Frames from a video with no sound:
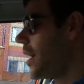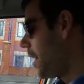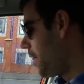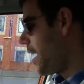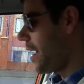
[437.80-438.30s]

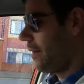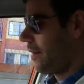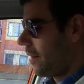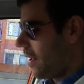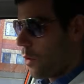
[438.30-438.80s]
And
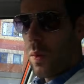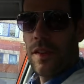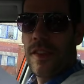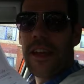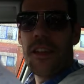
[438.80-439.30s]
then,
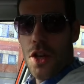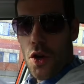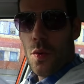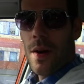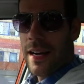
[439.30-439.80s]
once they
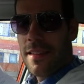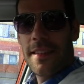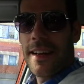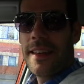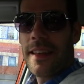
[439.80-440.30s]
knew I'd
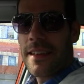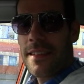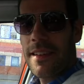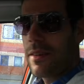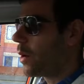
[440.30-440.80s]
signed
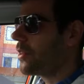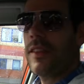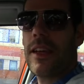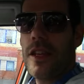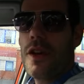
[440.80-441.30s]
this, once
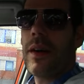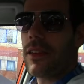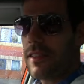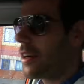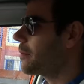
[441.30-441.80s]
they knew
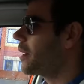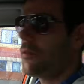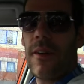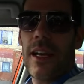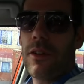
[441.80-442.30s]
I'd signed my
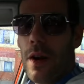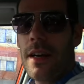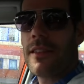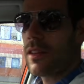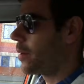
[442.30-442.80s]
fucking
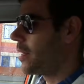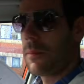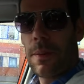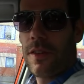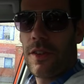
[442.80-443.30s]
rights away
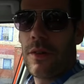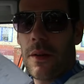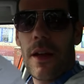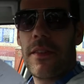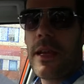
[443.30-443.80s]
to pursue
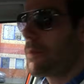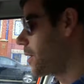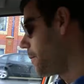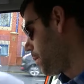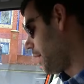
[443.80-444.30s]
a
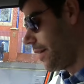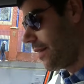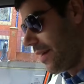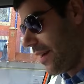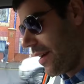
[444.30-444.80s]
deeper complaint,